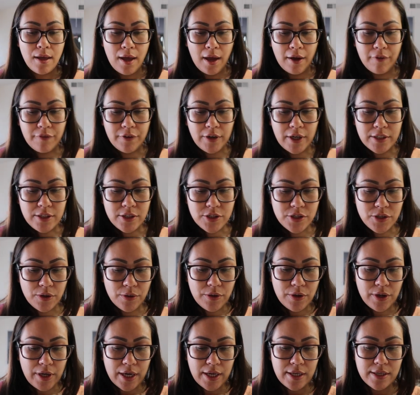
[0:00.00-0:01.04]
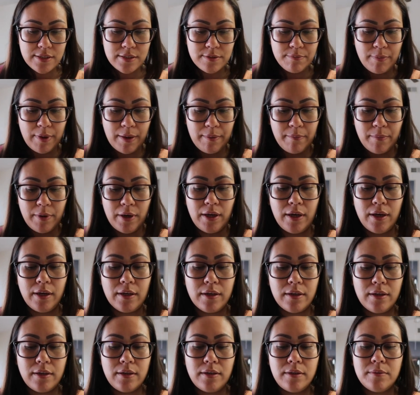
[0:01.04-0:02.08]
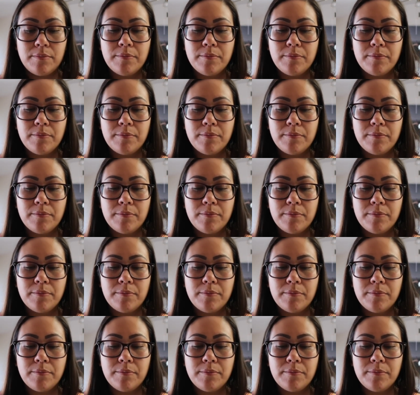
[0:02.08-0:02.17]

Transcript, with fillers: I forgot to show you guys my mug.